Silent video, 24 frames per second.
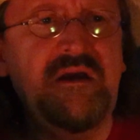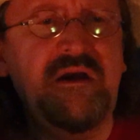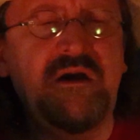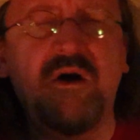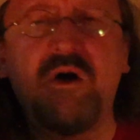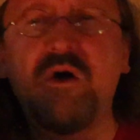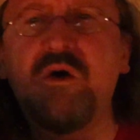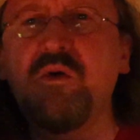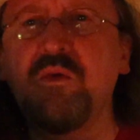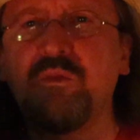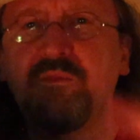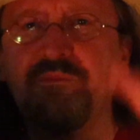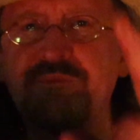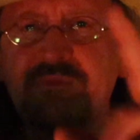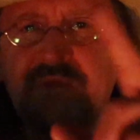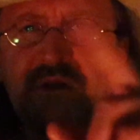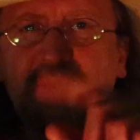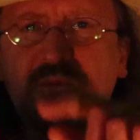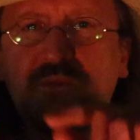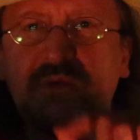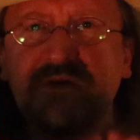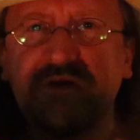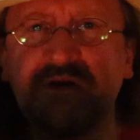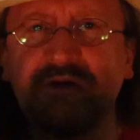Oh,
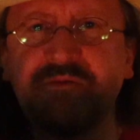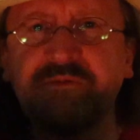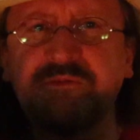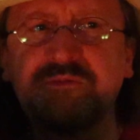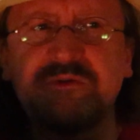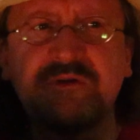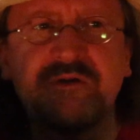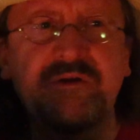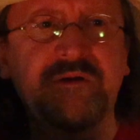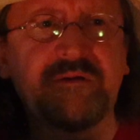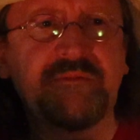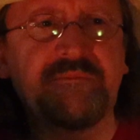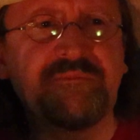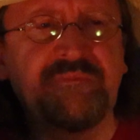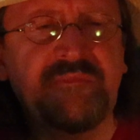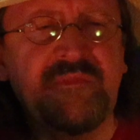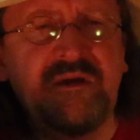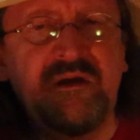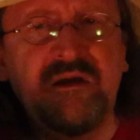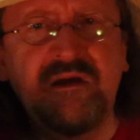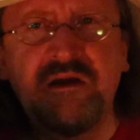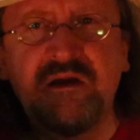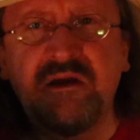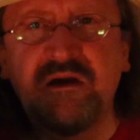and one other thing.
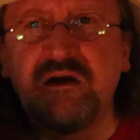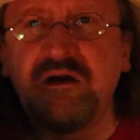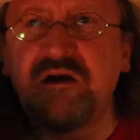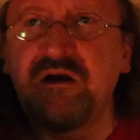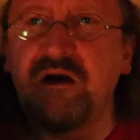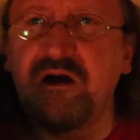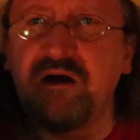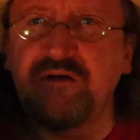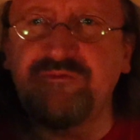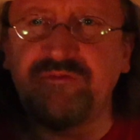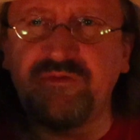I